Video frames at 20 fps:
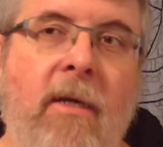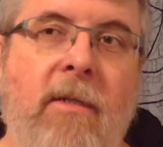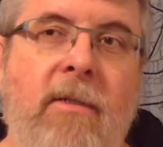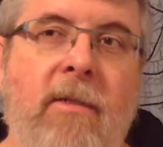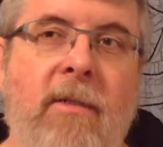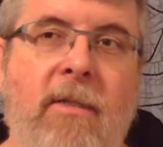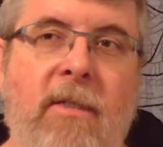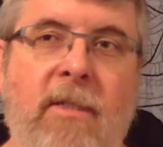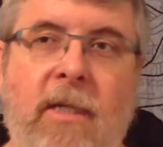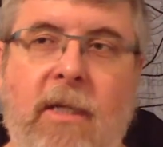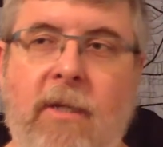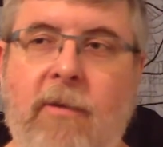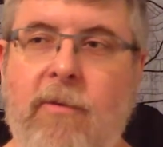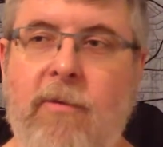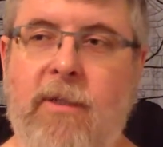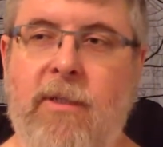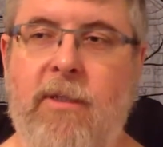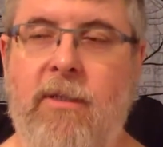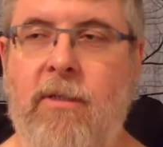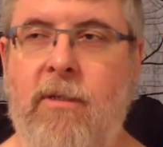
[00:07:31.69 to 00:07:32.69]
to
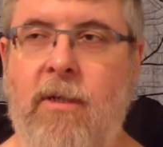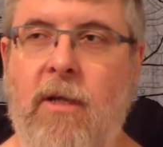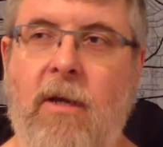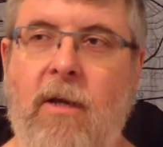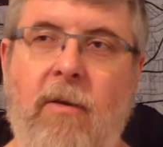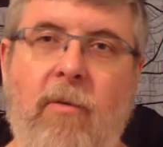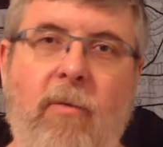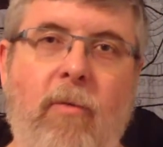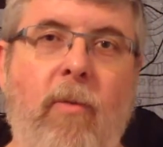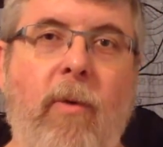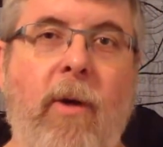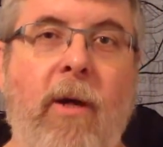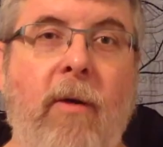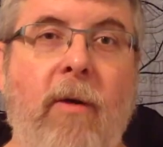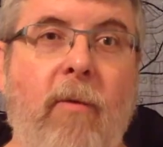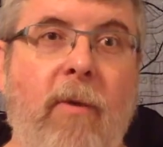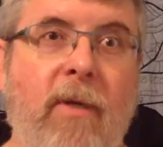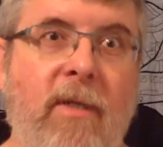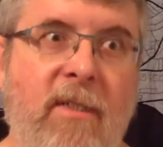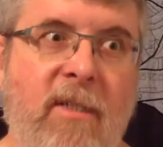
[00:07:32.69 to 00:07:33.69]
distinguish
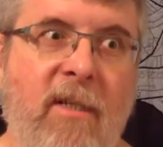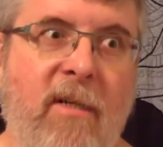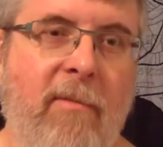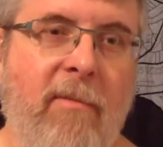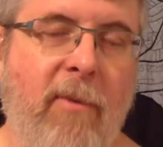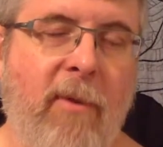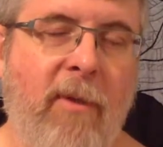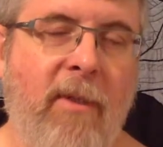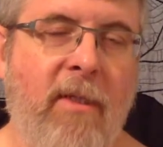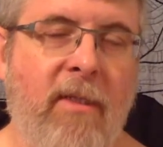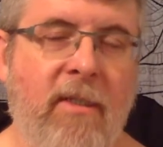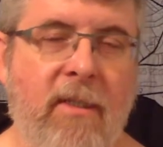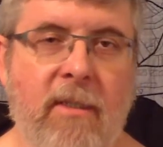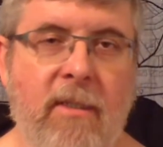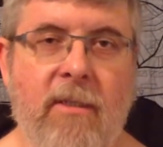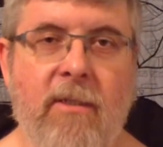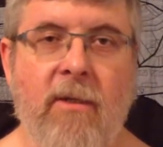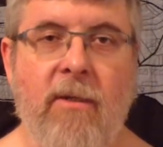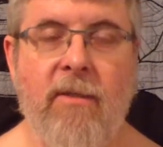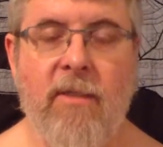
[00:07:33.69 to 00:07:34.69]
where one set of
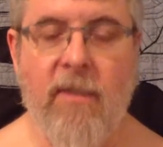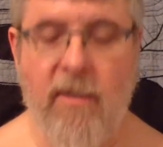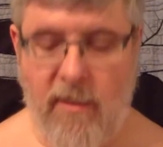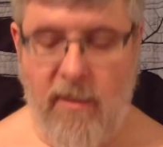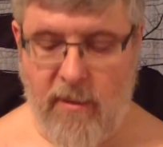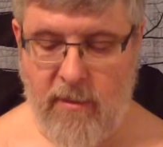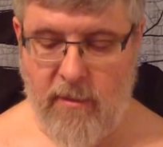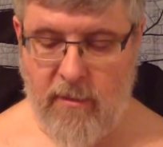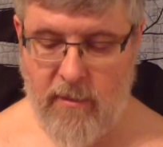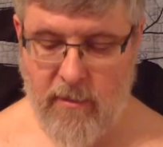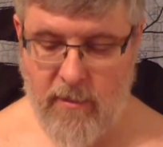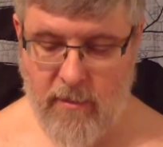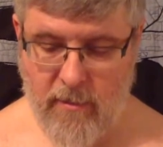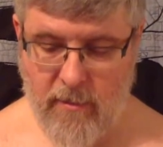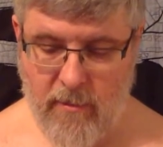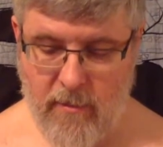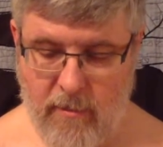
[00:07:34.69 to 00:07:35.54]
parentheses starts and ends.